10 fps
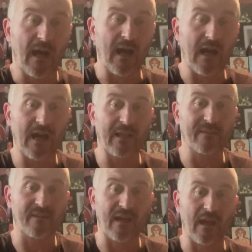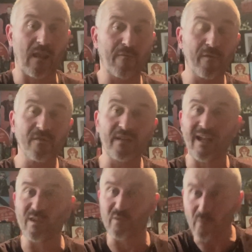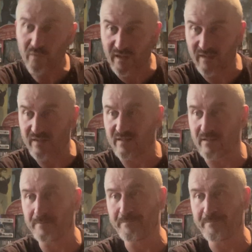And the first thing I noticed